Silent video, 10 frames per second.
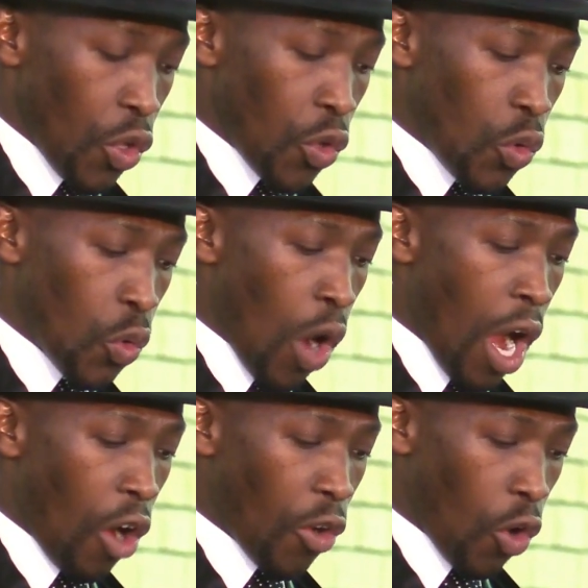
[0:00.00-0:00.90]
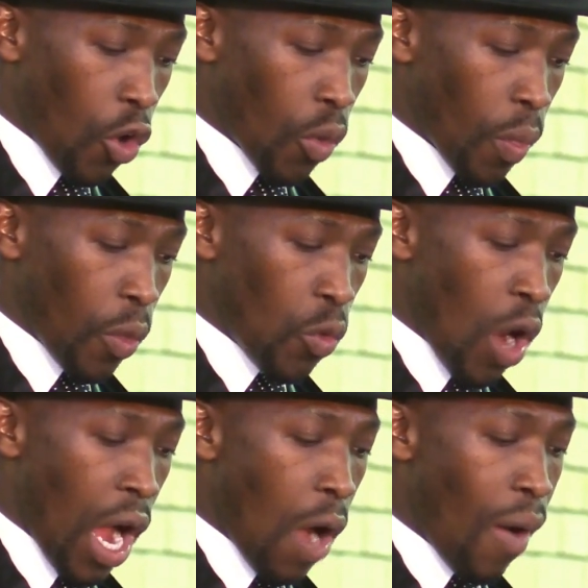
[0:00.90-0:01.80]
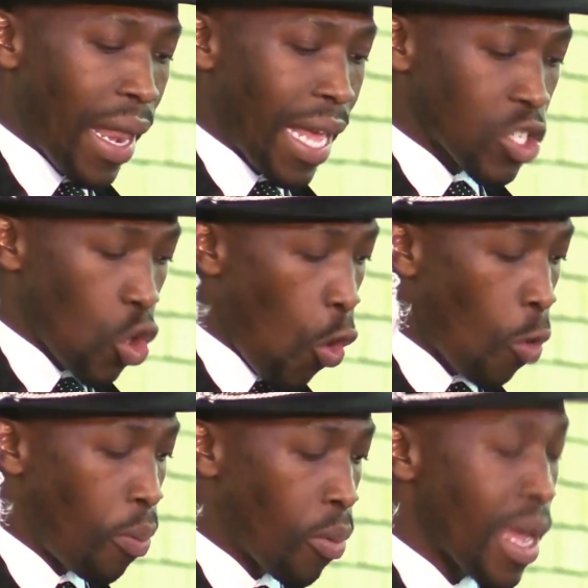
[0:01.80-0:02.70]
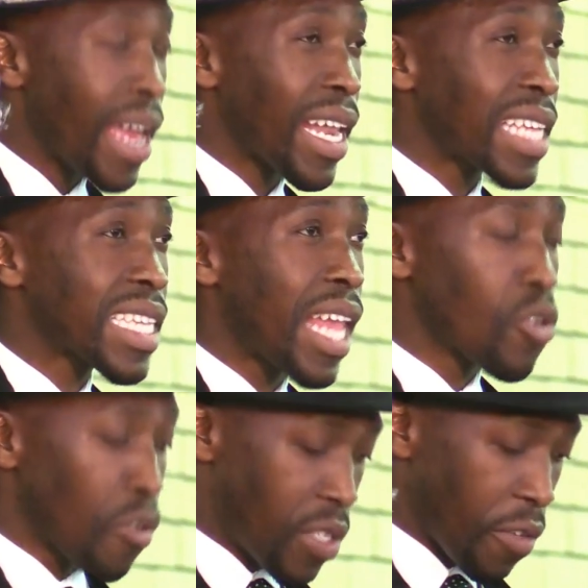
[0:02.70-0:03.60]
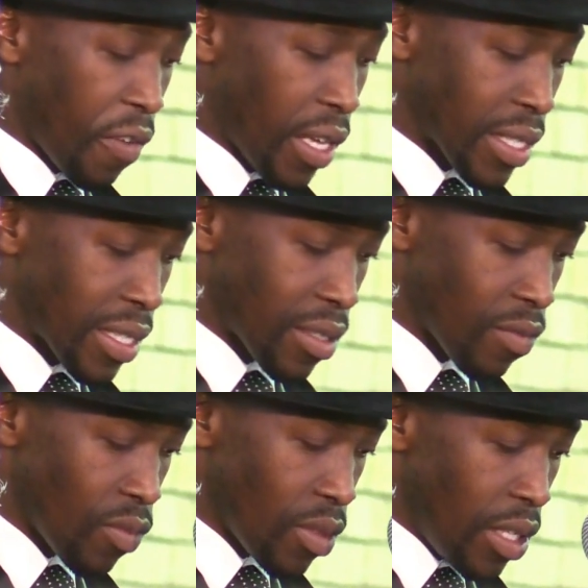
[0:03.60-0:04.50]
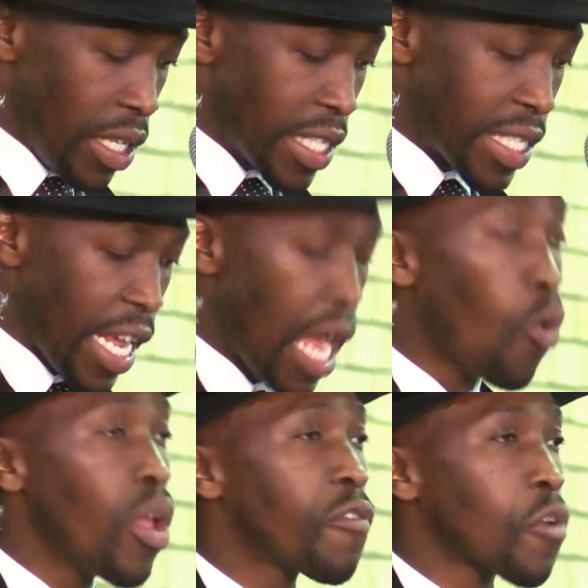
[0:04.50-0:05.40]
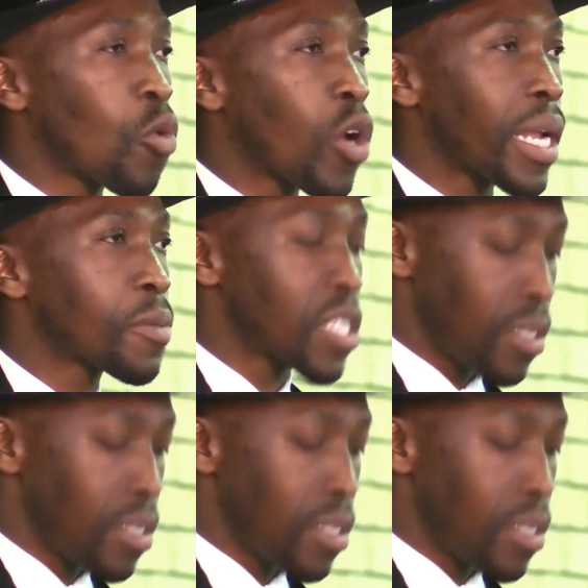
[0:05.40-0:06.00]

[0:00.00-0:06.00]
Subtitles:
You are our last hope and last line of defense. Stay away from corruption,